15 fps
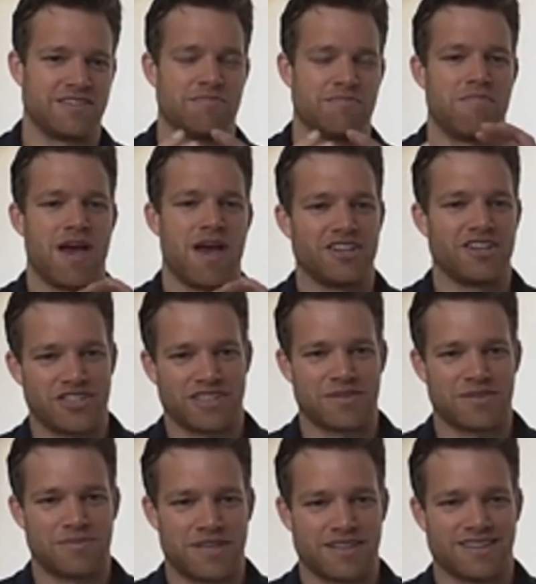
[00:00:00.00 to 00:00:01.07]
managing the
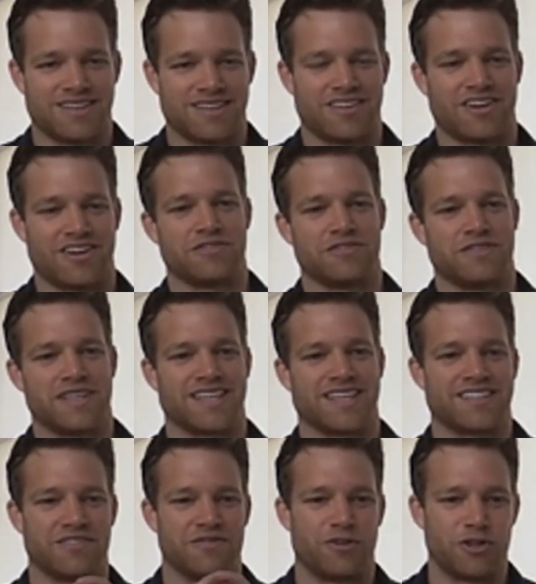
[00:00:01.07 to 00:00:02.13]
model
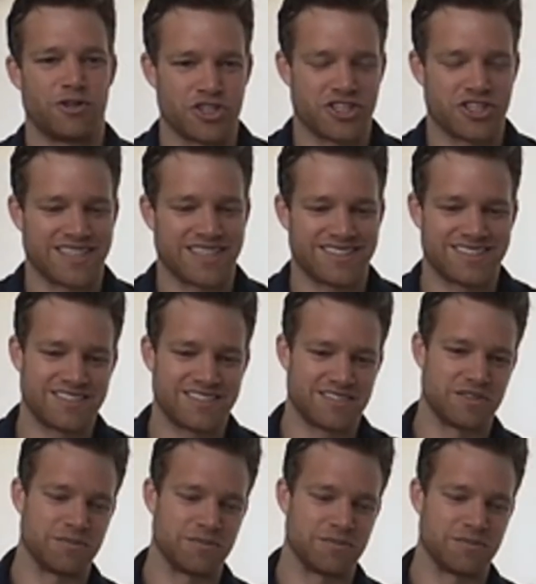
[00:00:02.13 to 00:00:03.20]
artifact, versioning it,
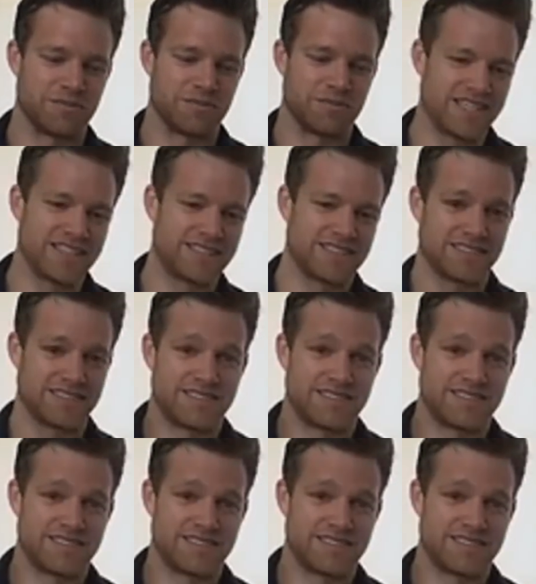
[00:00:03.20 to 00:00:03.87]
deploying it,